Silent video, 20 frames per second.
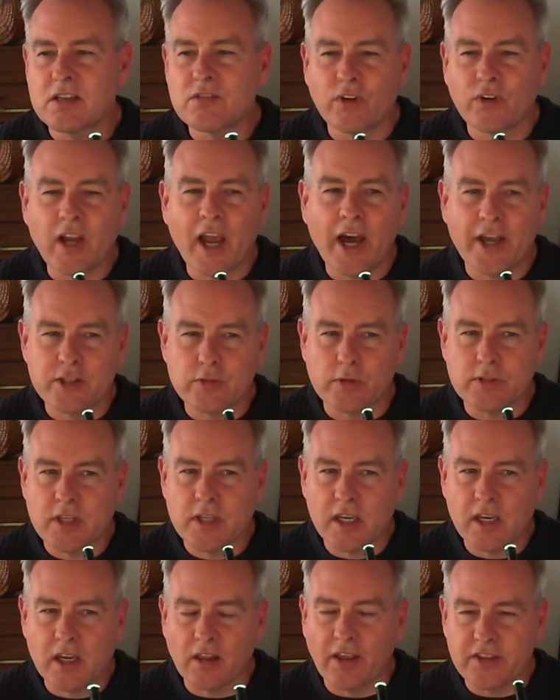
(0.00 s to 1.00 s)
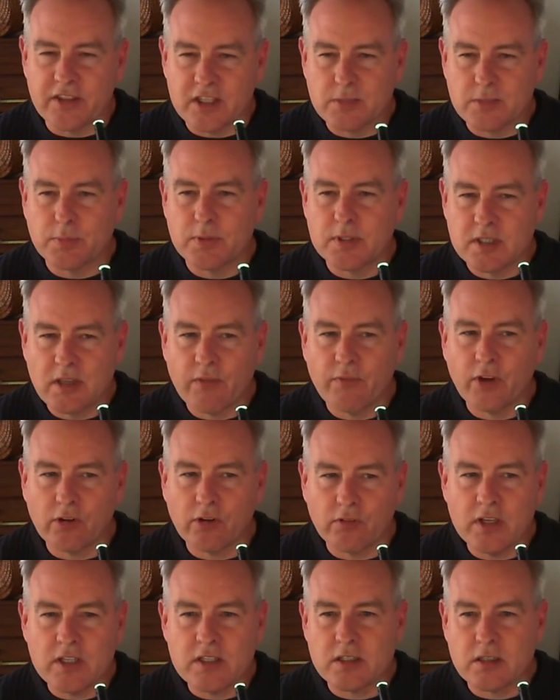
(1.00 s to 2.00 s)
It's very hard to articulate the specific
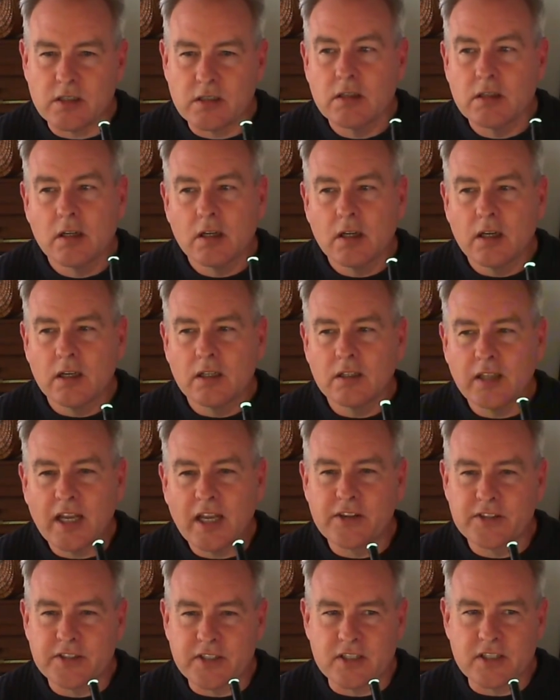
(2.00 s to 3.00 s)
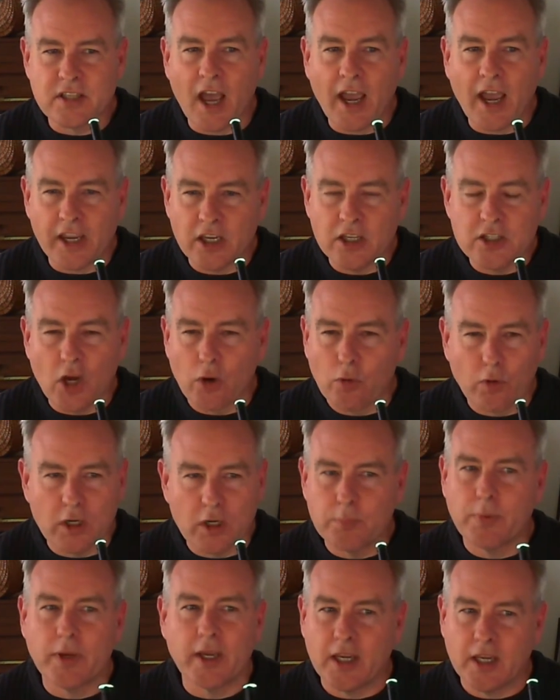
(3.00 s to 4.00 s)
risk. Needless to say, you don't want
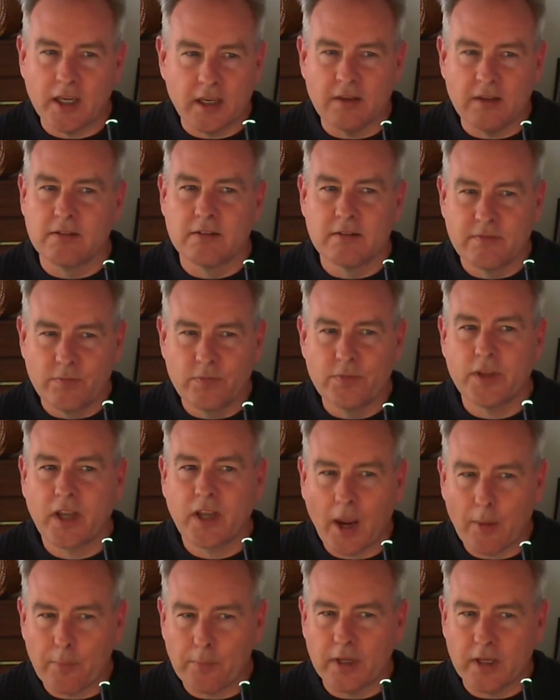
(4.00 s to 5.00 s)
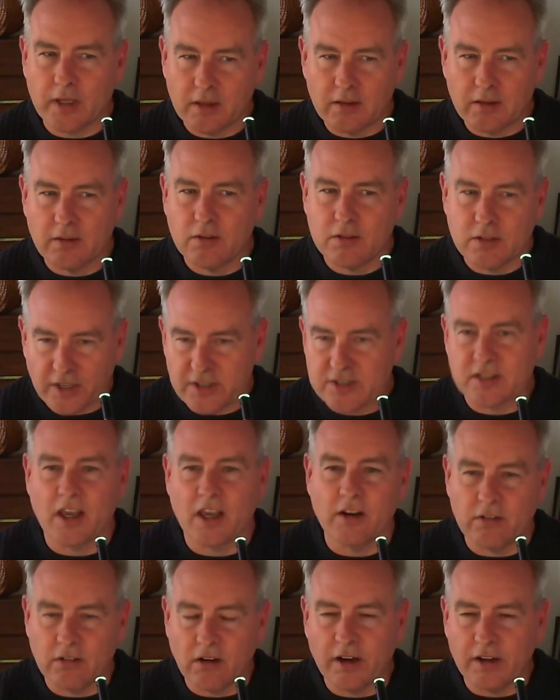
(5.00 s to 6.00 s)
to be the company who does
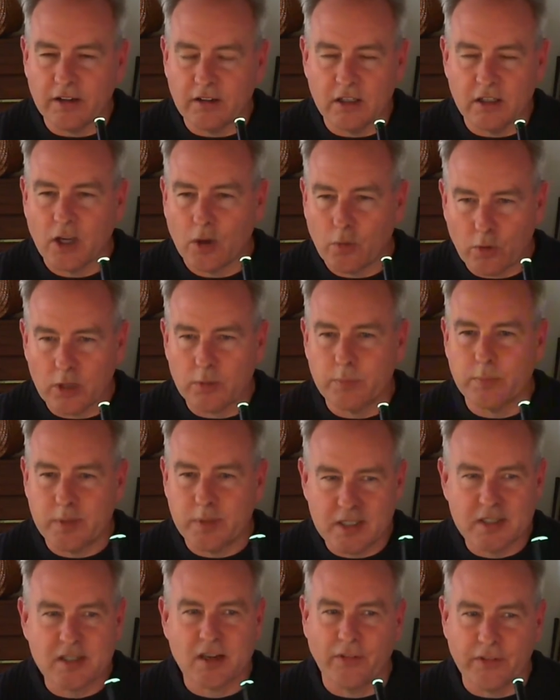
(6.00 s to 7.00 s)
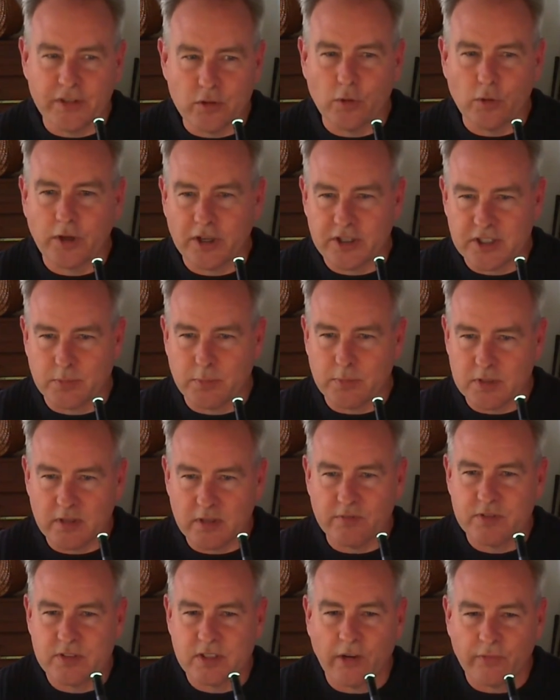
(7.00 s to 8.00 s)
that, right? You don't want to be telling your customers
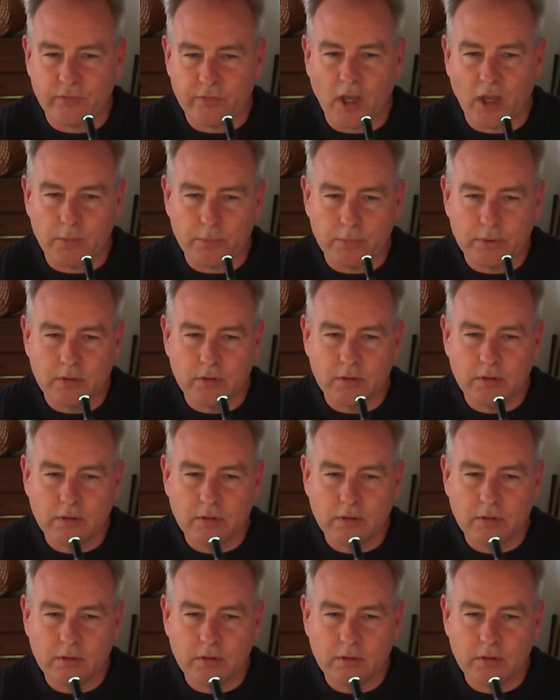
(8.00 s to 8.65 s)
you've stuffed up.